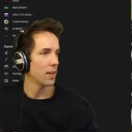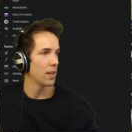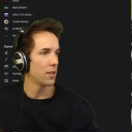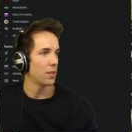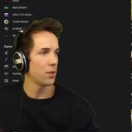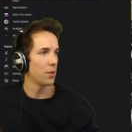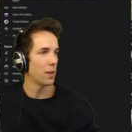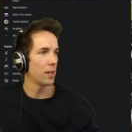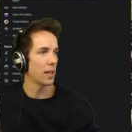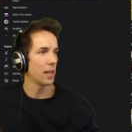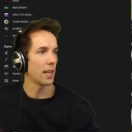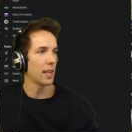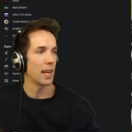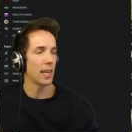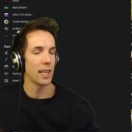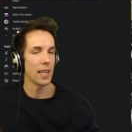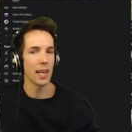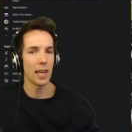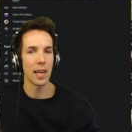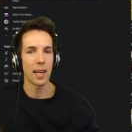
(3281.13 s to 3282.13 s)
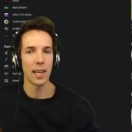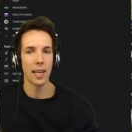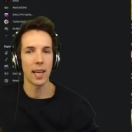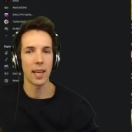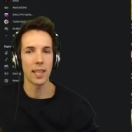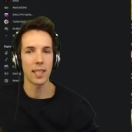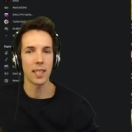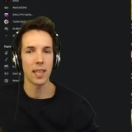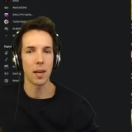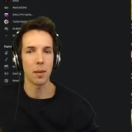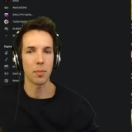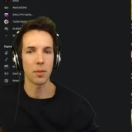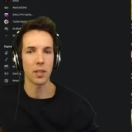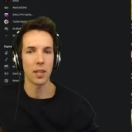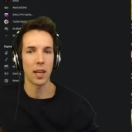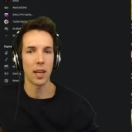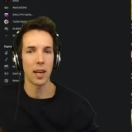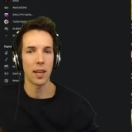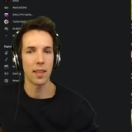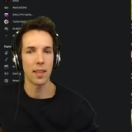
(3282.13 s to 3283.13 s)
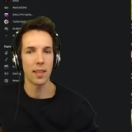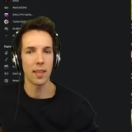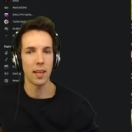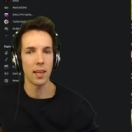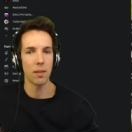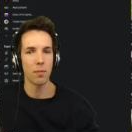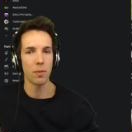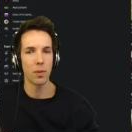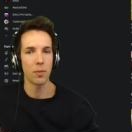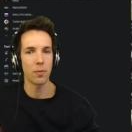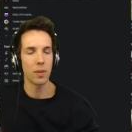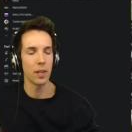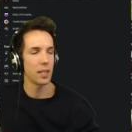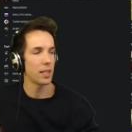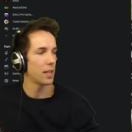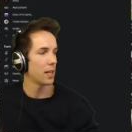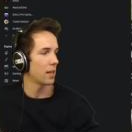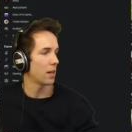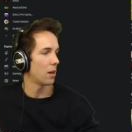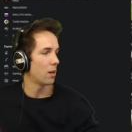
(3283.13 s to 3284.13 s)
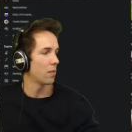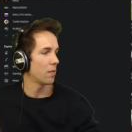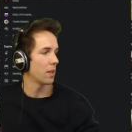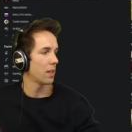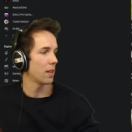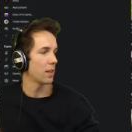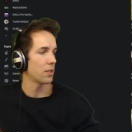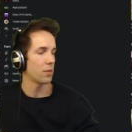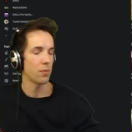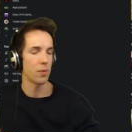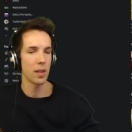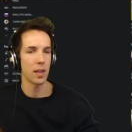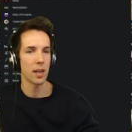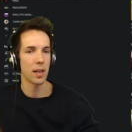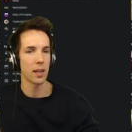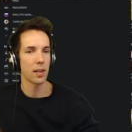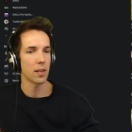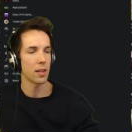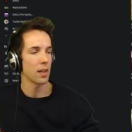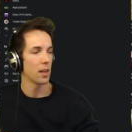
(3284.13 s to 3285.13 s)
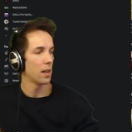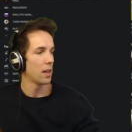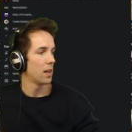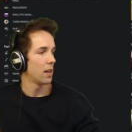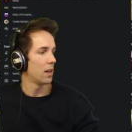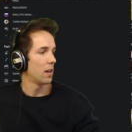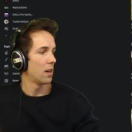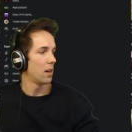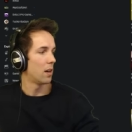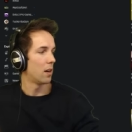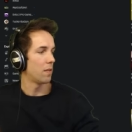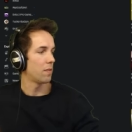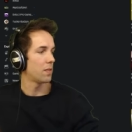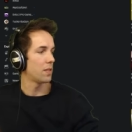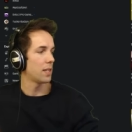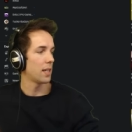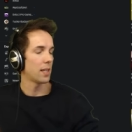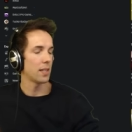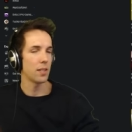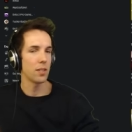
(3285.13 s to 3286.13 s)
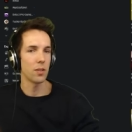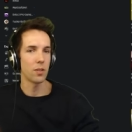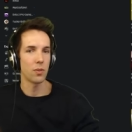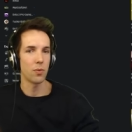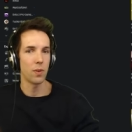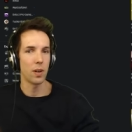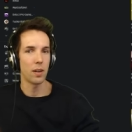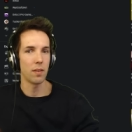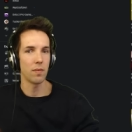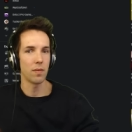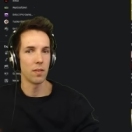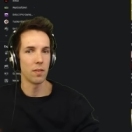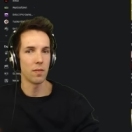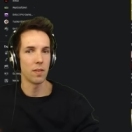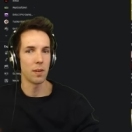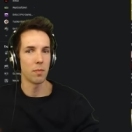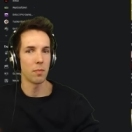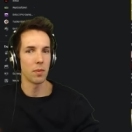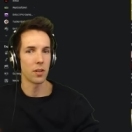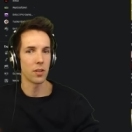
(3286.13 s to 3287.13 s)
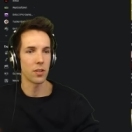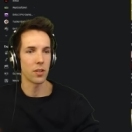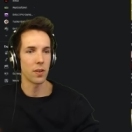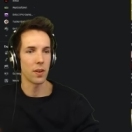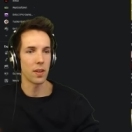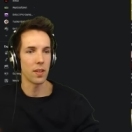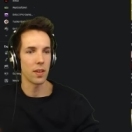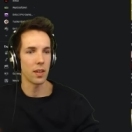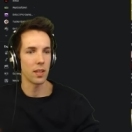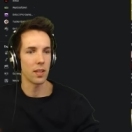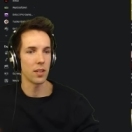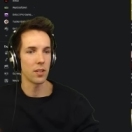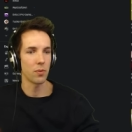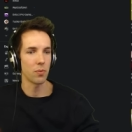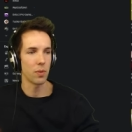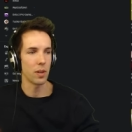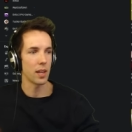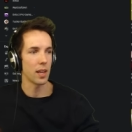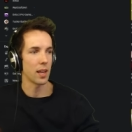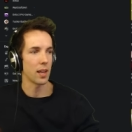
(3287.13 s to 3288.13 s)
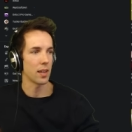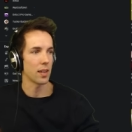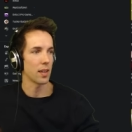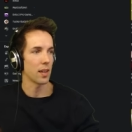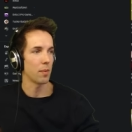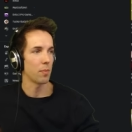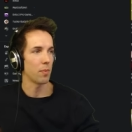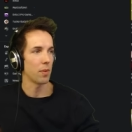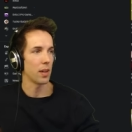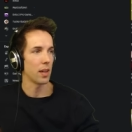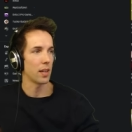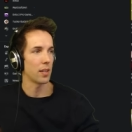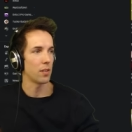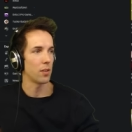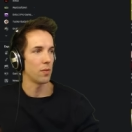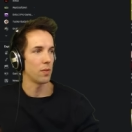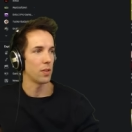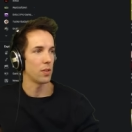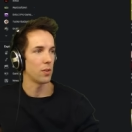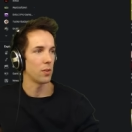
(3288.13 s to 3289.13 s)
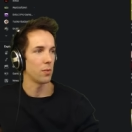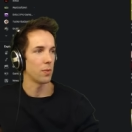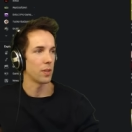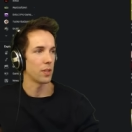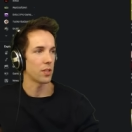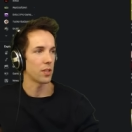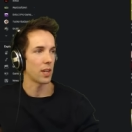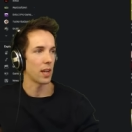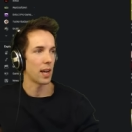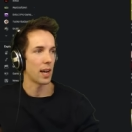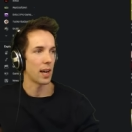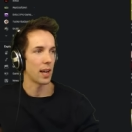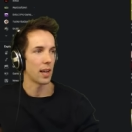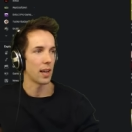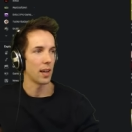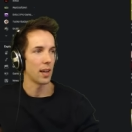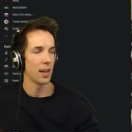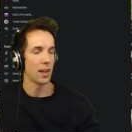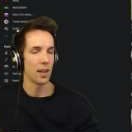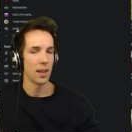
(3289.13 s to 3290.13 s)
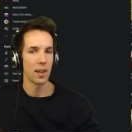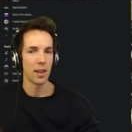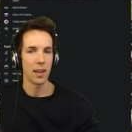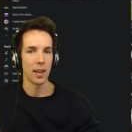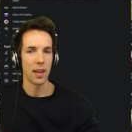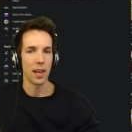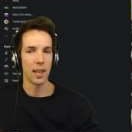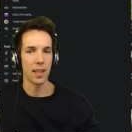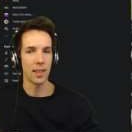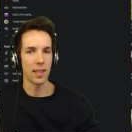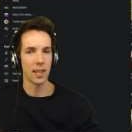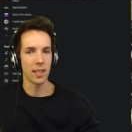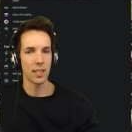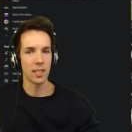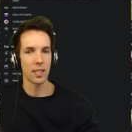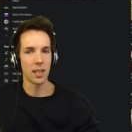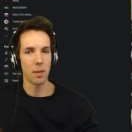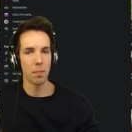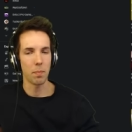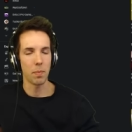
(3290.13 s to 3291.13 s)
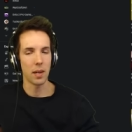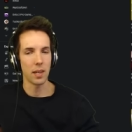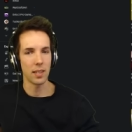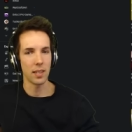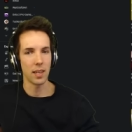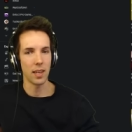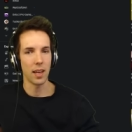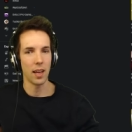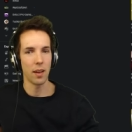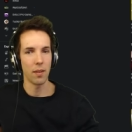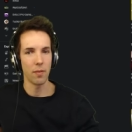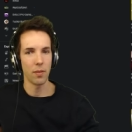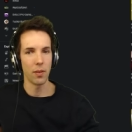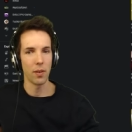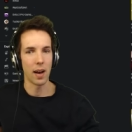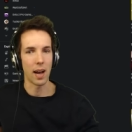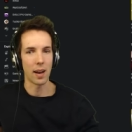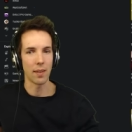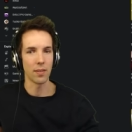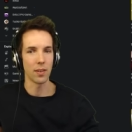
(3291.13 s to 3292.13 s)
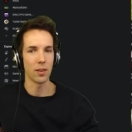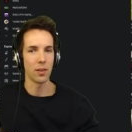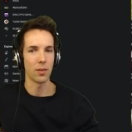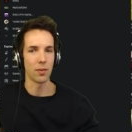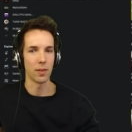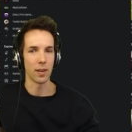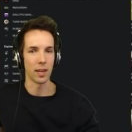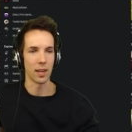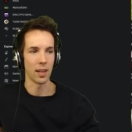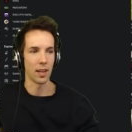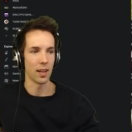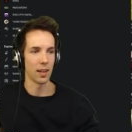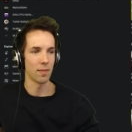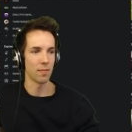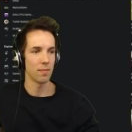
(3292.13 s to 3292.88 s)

299k subs, and I think we'll reach it over this weekend of 10 to 12 November. So I think this weekend I'm playing 2v2 with Sky. Hit that sub button if you haven't already,